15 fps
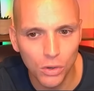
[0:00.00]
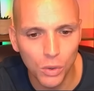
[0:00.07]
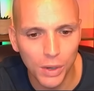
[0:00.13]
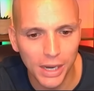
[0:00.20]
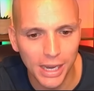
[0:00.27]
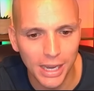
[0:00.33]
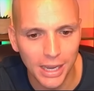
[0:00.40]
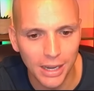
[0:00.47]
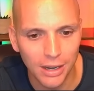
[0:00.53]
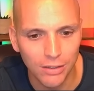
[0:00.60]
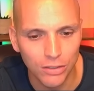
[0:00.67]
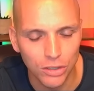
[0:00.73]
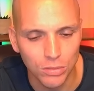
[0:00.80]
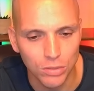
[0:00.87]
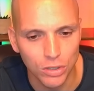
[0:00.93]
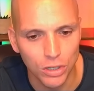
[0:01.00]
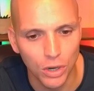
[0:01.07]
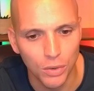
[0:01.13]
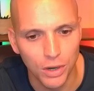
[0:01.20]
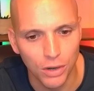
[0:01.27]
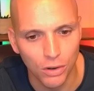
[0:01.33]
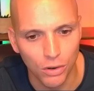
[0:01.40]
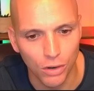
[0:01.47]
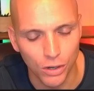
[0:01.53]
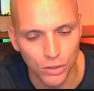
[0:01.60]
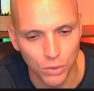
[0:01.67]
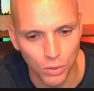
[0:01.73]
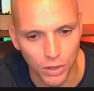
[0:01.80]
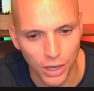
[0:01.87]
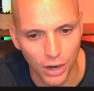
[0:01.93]
quick hit of some snow here
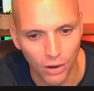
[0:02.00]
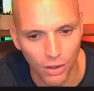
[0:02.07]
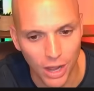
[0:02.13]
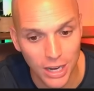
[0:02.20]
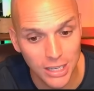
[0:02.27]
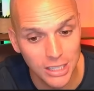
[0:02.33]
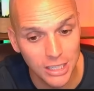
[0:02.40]
across North Carolina,